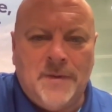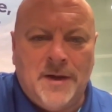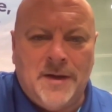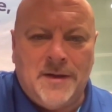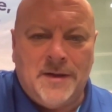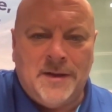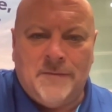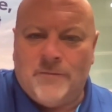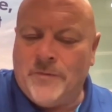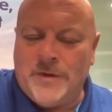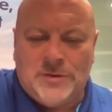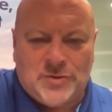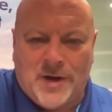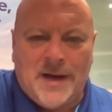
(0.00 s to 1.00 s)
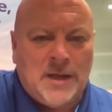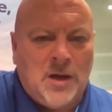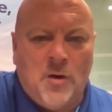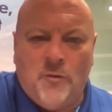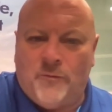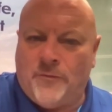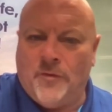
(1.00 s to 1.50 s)
But if we try to
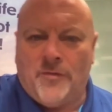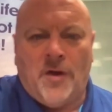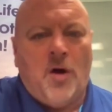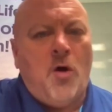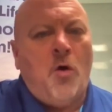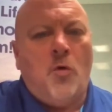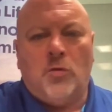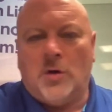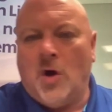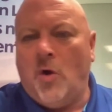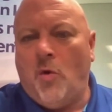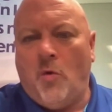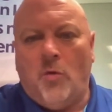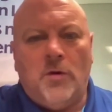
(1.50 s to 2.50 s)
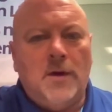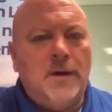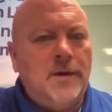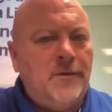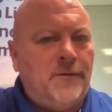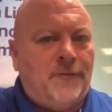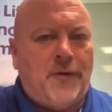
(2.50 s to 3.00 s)
go for the whole goal
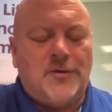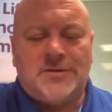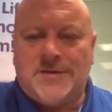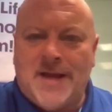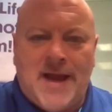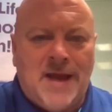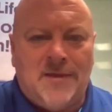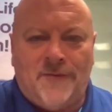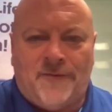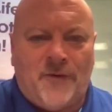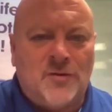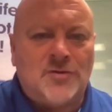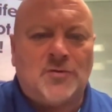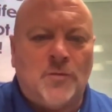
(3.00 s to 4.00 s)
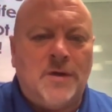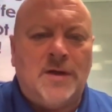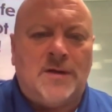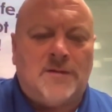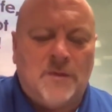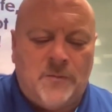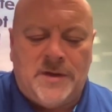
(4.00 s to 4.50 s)
the first day, the first
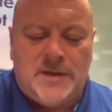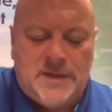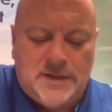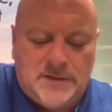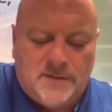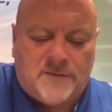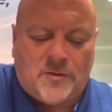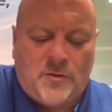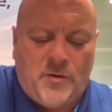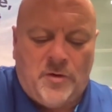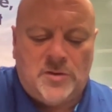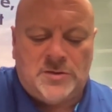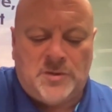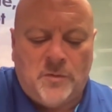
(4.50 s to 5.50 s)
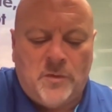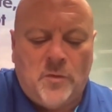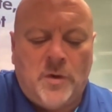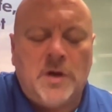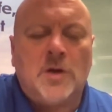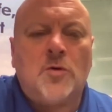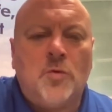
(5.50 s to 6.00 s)
week, then we can get discouraged and we
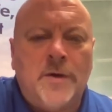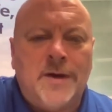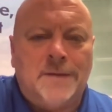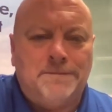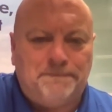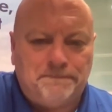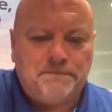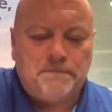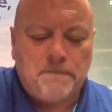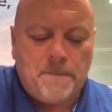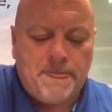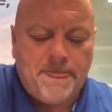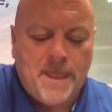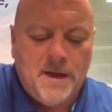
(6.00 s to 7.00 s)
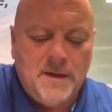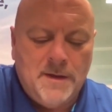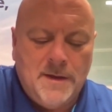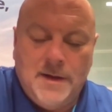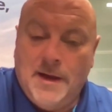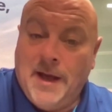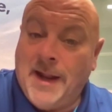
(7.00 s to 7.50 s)
want to quit.
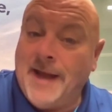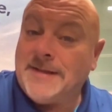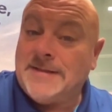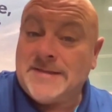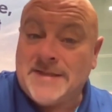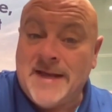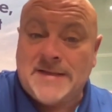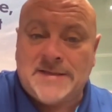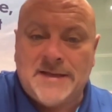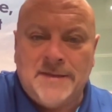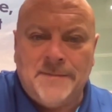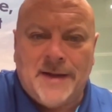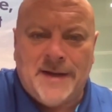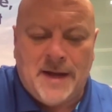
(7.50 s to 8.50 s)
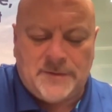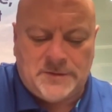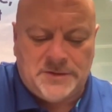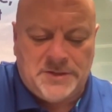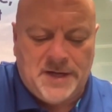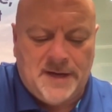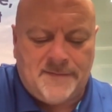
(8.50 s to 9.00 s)
I like this next thing by
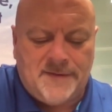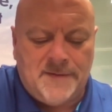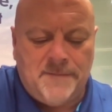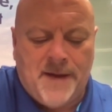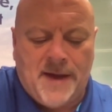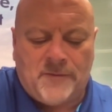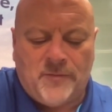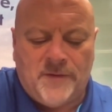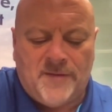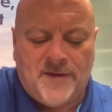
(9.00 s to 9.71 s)
Dr. John C. Maxwell.